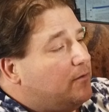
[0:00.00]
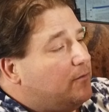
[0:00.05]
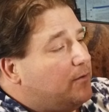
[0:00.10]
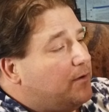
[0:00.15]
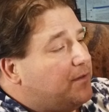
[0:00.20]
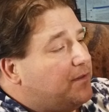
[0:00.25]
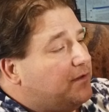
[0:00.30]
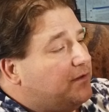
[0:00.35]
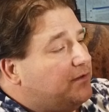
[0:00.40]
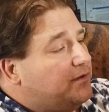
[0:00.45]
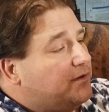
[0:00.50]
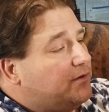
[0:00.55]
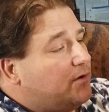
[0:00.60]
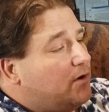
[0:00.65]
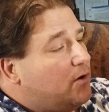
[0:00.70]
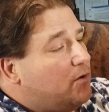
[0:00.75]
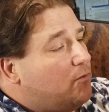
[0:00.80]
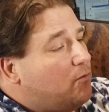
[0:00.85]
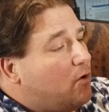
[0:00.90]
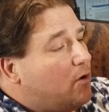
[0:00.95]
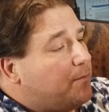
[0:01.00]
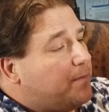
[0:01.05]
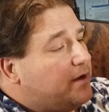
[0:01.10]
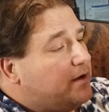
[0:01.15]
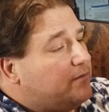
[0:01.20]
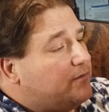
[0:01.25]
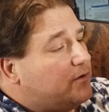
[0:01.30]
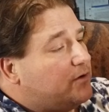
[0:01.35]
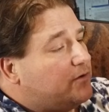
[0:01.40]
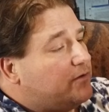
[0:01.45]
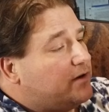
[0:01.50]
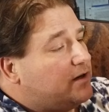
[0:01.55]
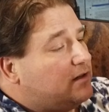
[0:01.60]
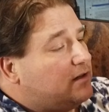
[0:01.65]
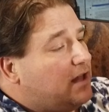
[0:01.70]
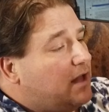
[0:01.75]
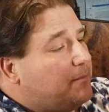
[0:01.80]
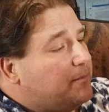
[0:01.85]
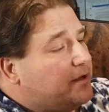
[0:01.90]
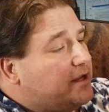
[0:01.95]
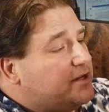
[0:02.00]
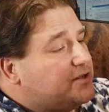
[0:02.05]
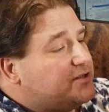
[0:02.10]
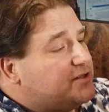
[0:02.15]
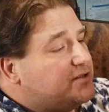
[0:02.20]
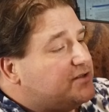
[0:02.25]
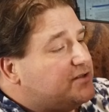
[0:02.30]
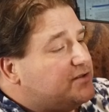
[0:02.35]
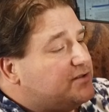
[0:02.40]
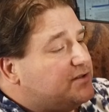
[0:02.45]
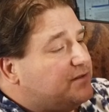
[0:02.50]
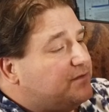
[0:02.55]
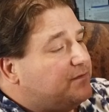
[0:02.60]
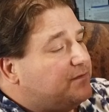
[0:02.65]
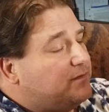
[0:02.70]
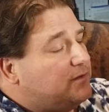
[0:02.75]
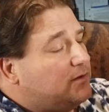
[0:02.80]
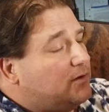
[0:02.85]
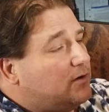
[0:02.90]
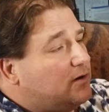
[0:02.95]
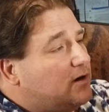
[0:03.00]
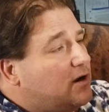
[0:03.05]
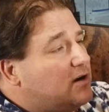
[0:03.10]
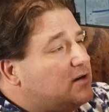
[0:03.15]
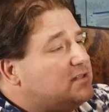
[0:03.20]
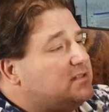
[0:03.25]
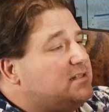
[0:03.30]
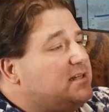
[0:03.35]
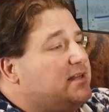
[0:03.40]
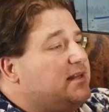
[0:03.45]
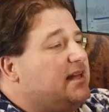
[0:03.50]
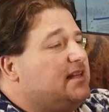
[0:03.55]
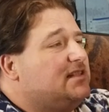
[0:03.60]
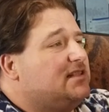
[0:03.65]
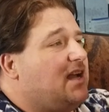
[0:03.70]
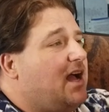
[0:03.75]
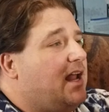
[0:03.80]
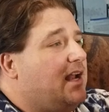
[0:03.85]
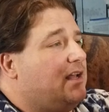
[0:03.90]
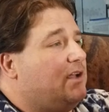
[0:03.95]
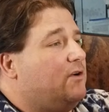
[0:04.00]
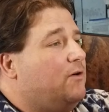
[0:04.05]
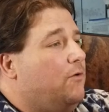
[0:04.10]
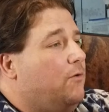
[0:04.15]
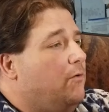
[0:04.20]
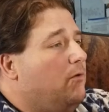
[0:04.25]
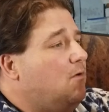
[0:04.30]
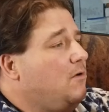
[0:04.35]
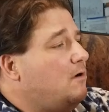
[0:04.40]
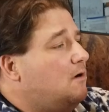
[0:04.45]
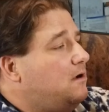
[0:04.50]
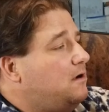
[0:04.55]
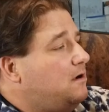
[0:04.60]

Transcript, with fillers: with zero warping for critical applications using Fluorin R C. That's kind of cool.